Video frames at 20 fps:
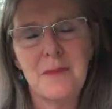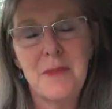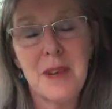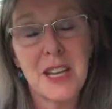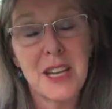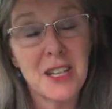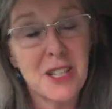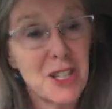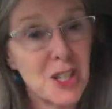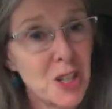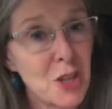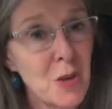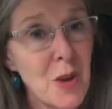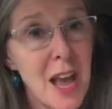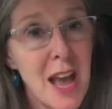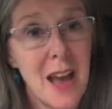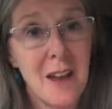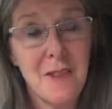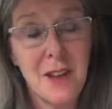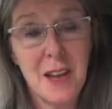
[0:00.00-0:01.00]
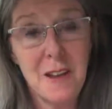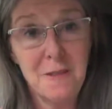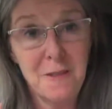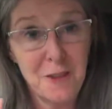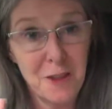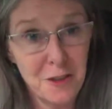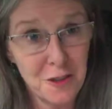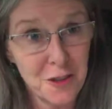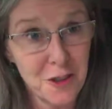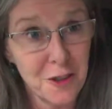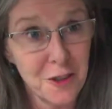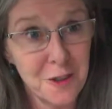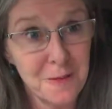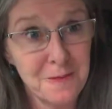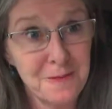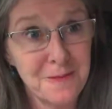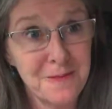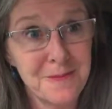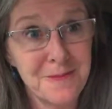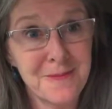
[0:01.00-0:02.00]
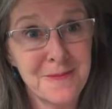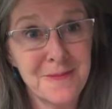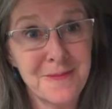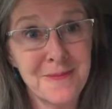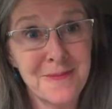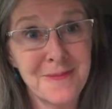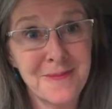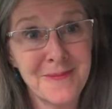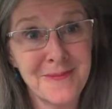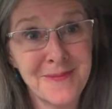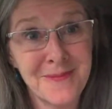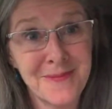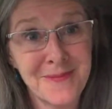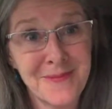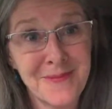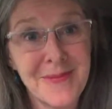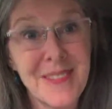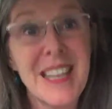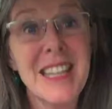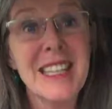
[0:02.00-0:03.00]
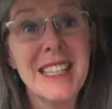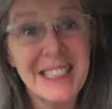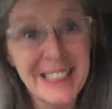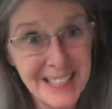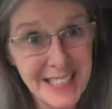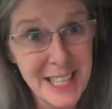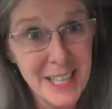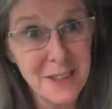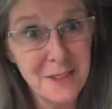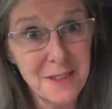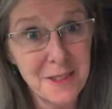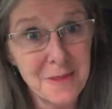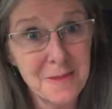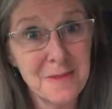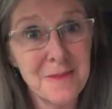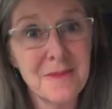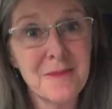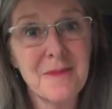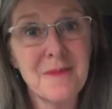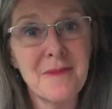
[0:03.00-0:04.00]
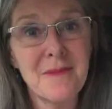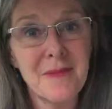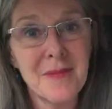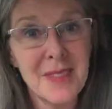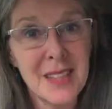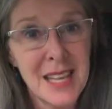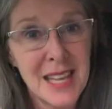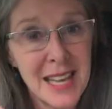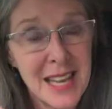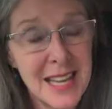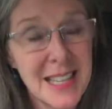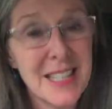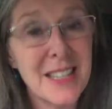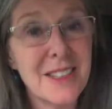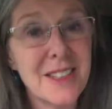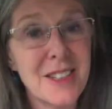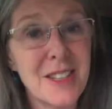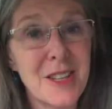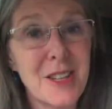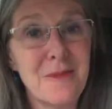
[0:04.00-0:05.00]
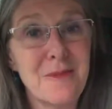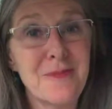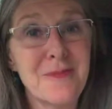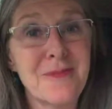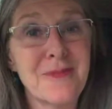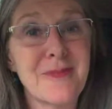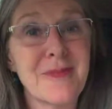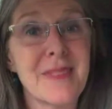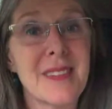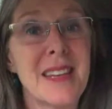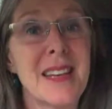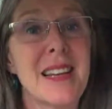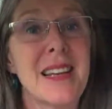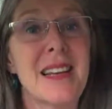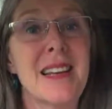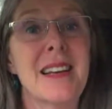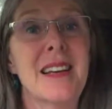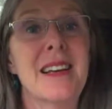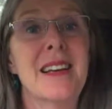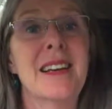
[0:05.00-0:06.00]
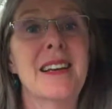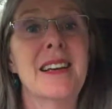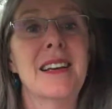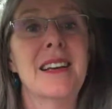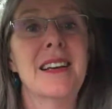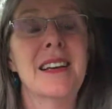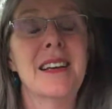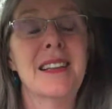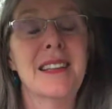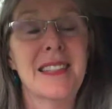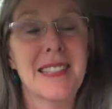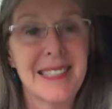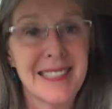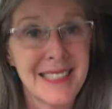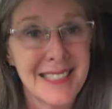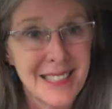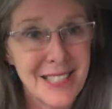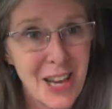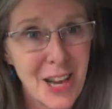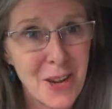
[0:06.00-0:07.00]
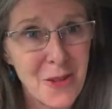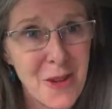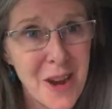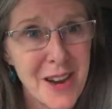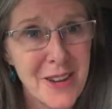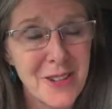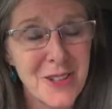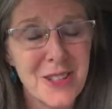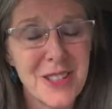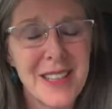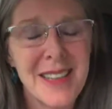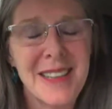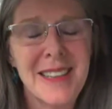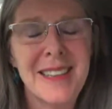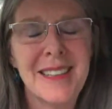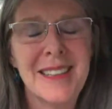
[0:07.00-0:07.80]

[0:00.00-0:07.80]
because you have a future to live. Until soon, this is Donna Reiners.